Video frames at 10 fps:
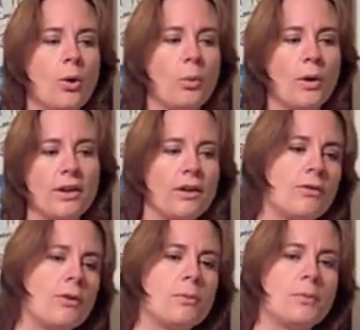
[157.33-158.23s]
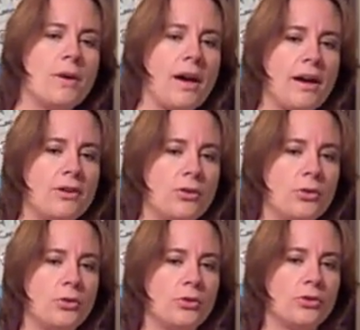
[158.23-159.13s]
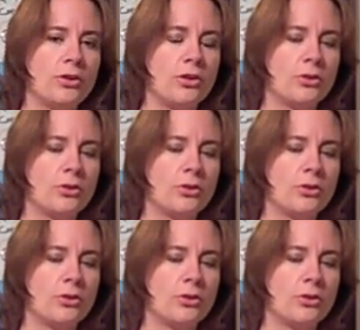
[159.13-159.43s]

One of them I use